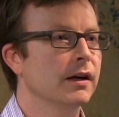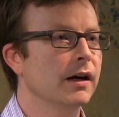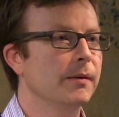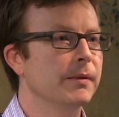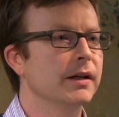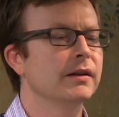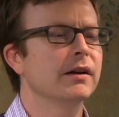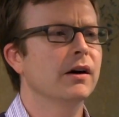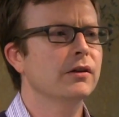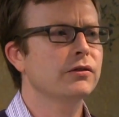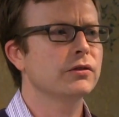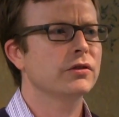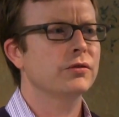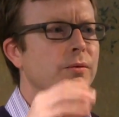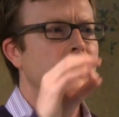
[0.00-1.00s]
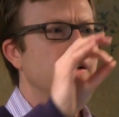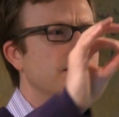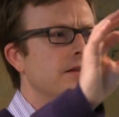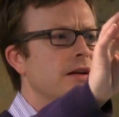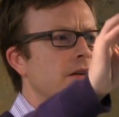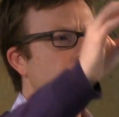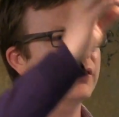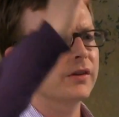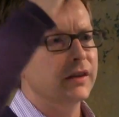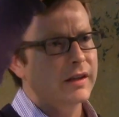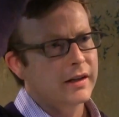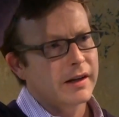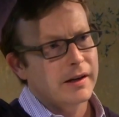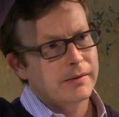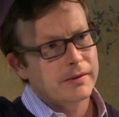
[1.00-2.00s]
And also just wanted to touch on
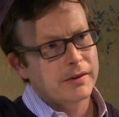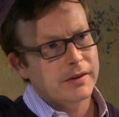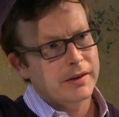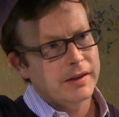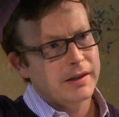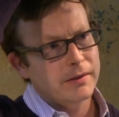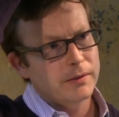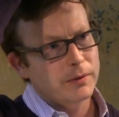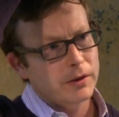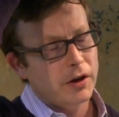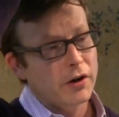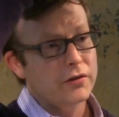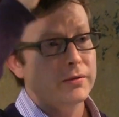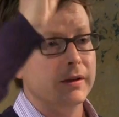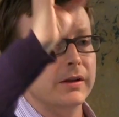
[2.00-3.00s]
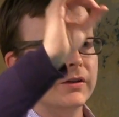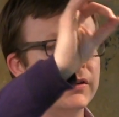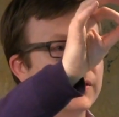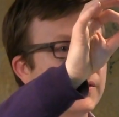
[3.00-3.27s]
the incarcerated